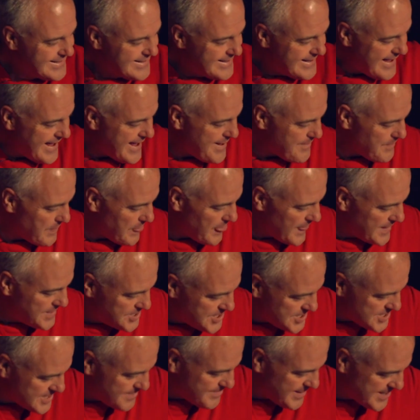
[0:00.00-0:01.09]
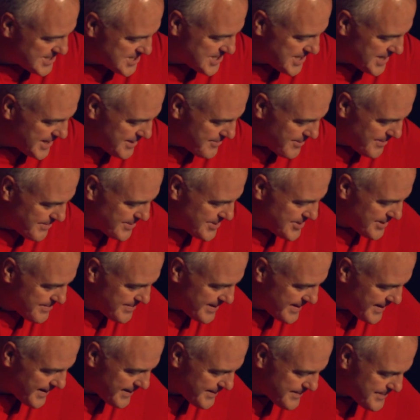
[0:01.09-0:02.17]
Yeah, she's a big scary woman, your
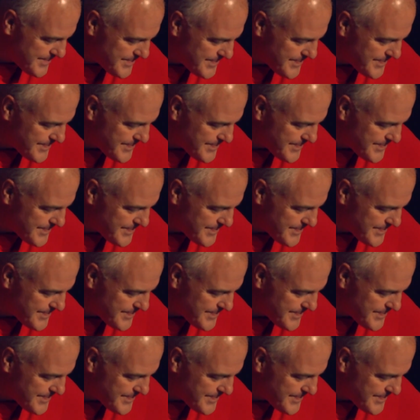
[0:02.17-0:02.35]
mother.